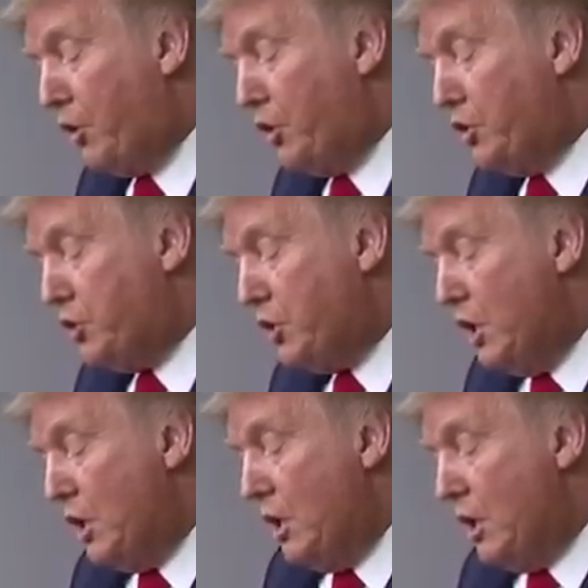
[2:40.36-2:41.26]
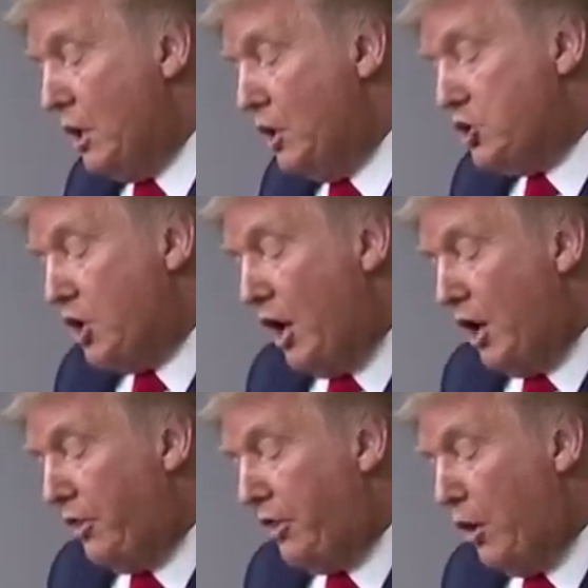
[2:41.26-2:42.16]
of tweets supporting
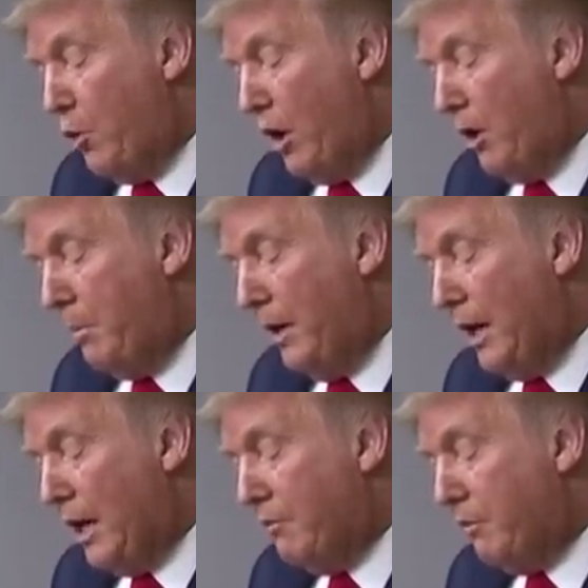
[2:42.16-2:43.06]
unfounded conspiracy